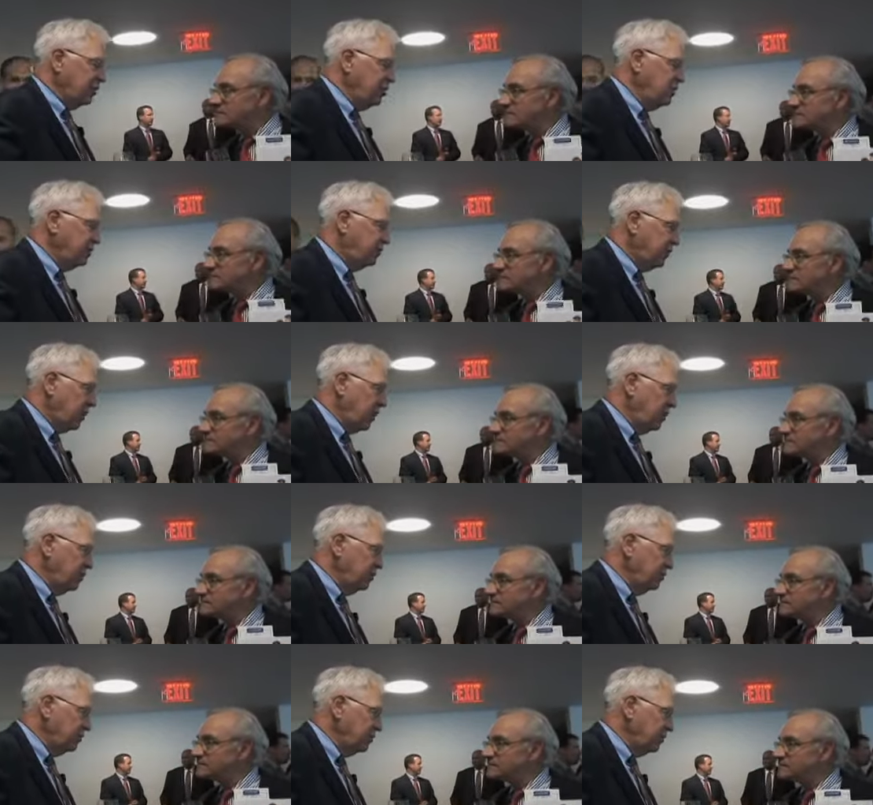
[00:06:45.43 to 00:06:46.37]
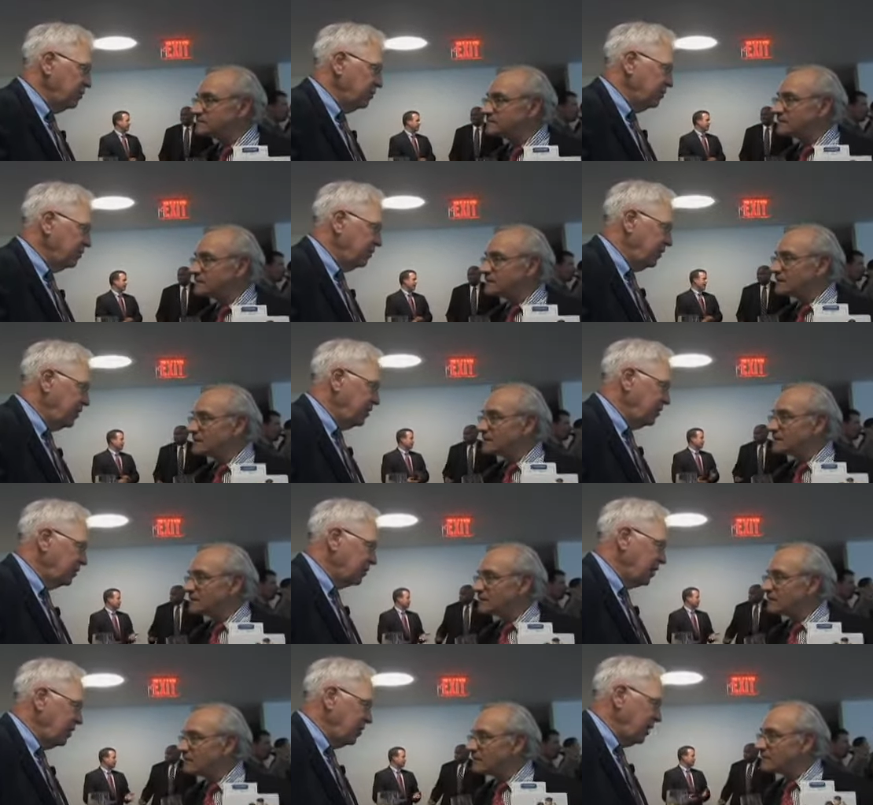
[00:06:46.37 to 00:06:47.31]
Speaker 1: new flow figures
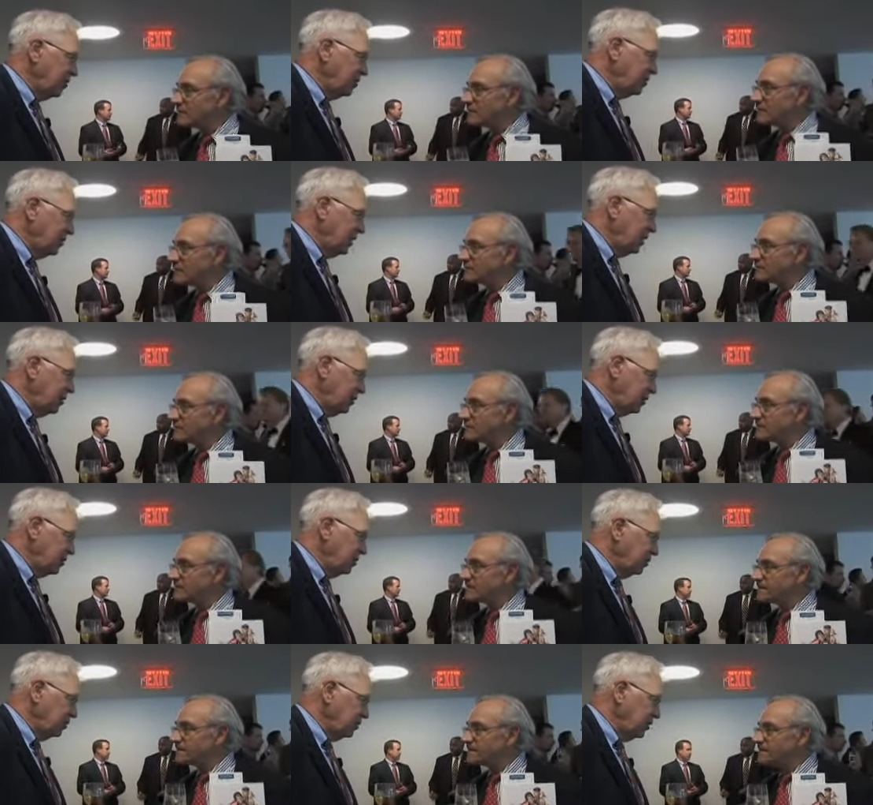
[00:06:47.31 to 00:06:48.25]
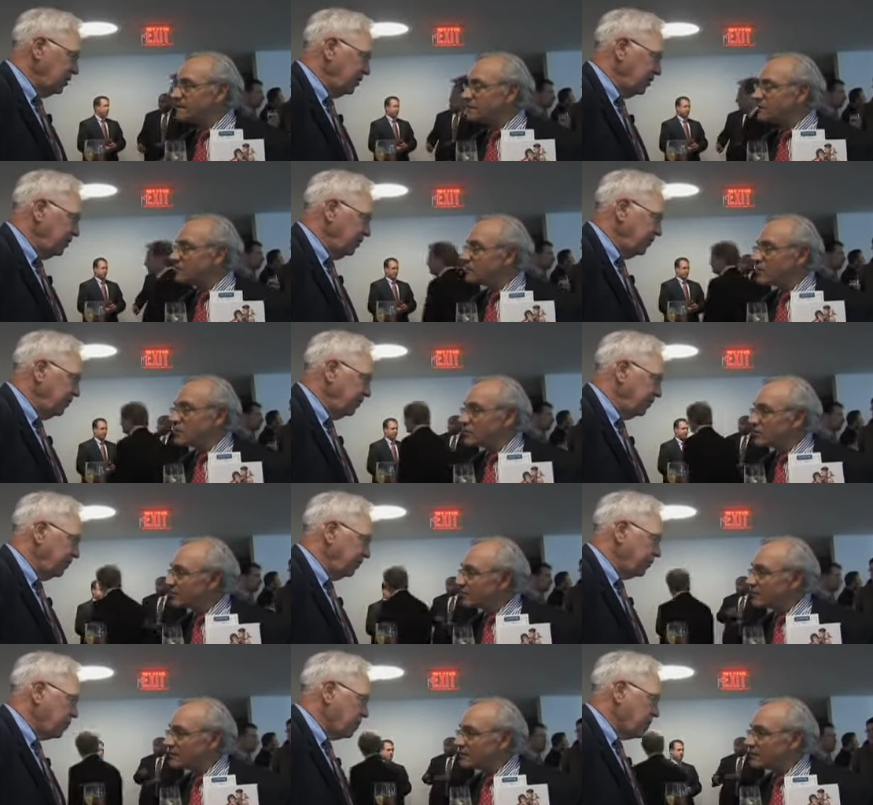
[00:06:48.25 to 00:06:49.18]
came out today. Did you hear?
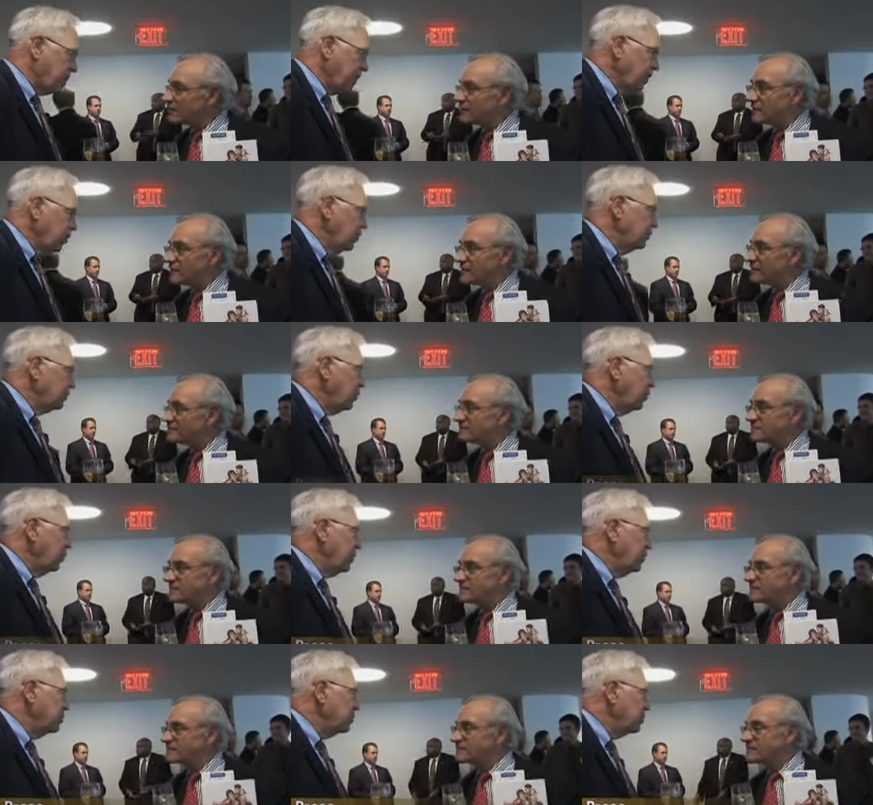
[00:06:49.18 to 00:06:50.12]
So it's